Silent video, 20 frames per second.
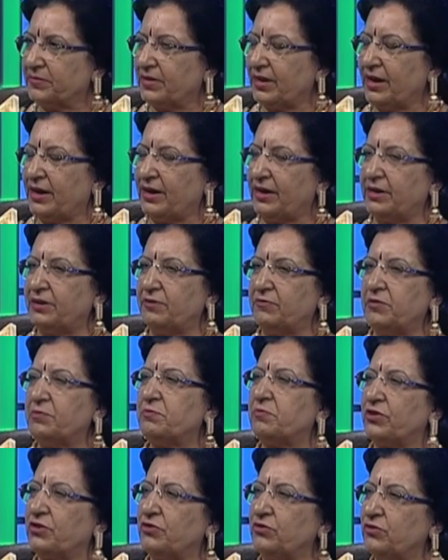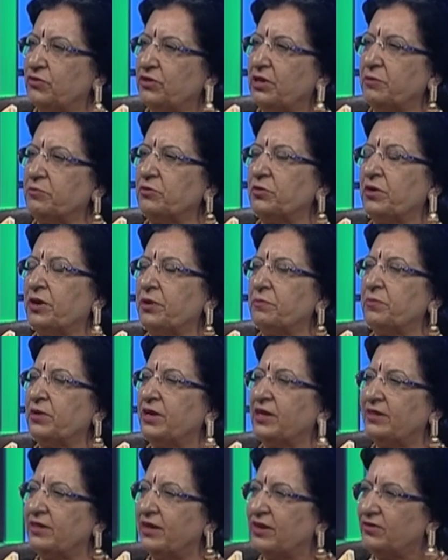and we pursue them, okay,
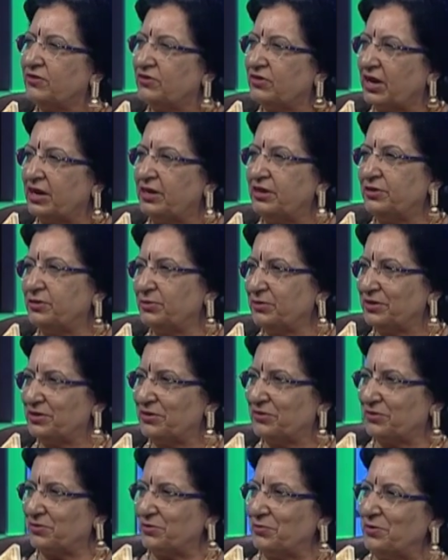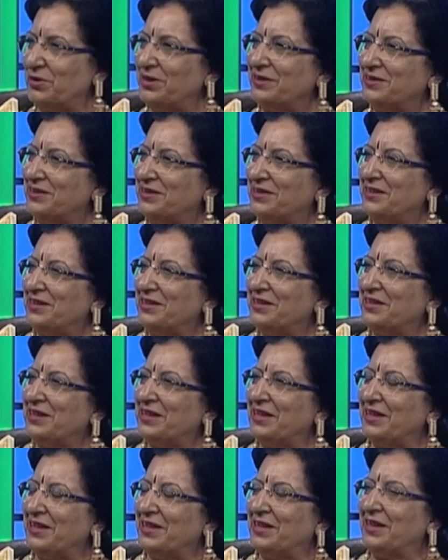bring that child to the school
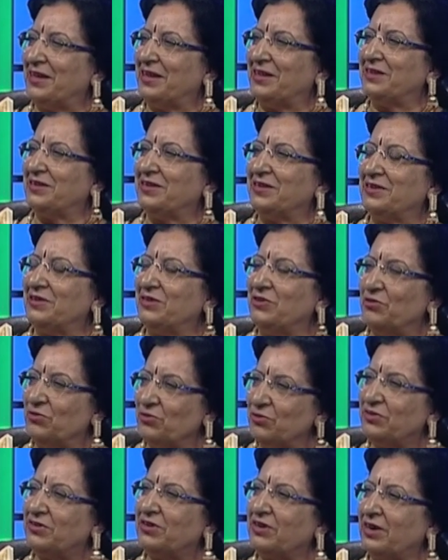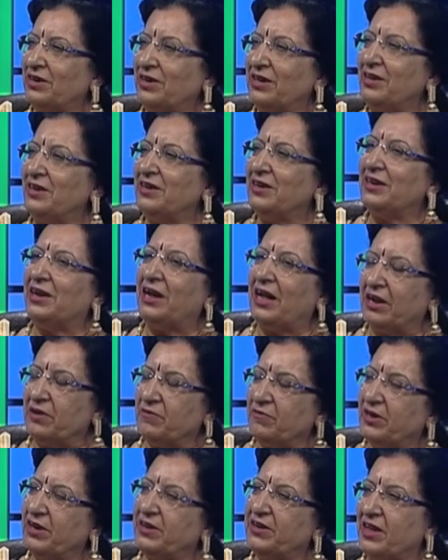and you study and
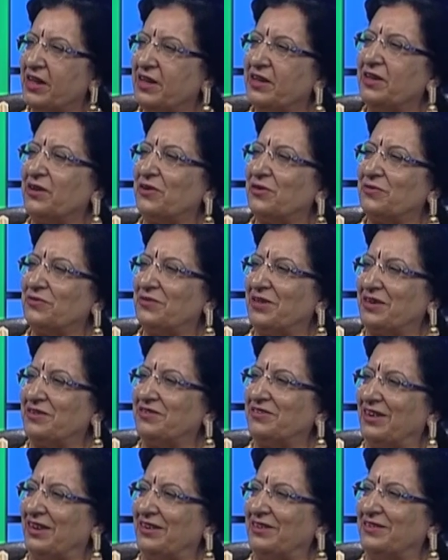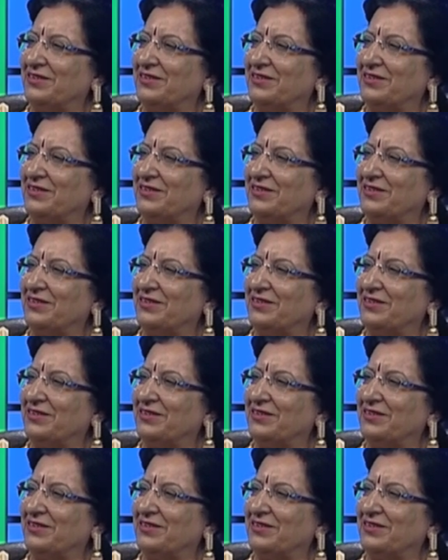will take care of that child.